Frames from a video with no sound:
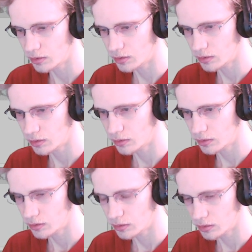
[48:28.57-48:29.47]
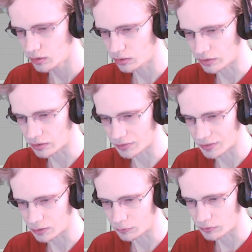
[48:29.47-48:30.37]
because I don't think
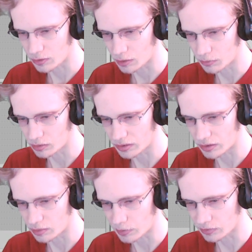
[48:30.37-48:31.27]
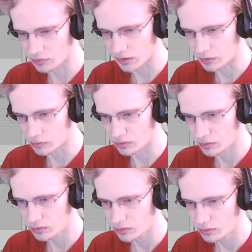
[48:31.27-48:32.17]
I'll have time to get the box down
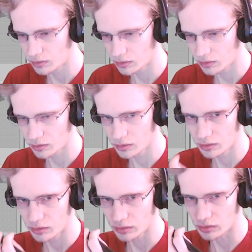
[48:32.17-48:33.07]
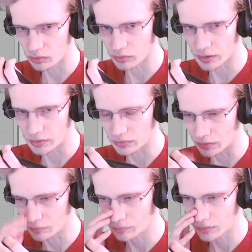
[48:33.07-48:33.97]
to do that,
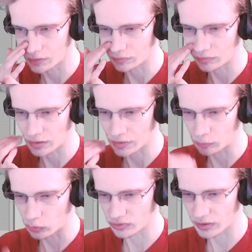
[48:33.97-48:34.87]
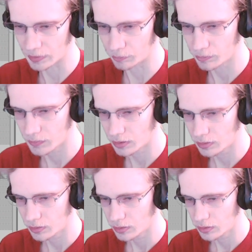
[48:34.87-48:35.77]
so I have to add more time
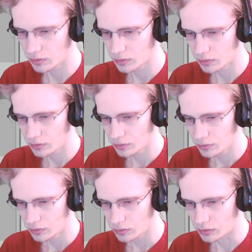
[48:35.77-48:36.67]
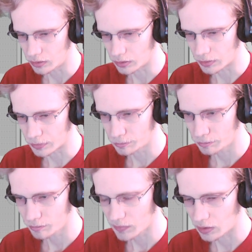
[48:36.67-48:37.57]
here.
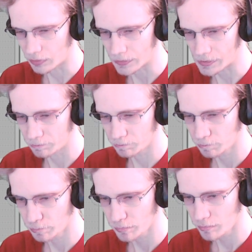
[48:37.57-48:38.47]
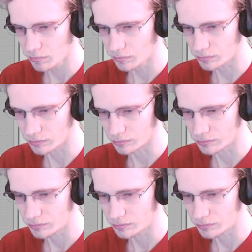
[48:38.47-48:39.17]
Okay. There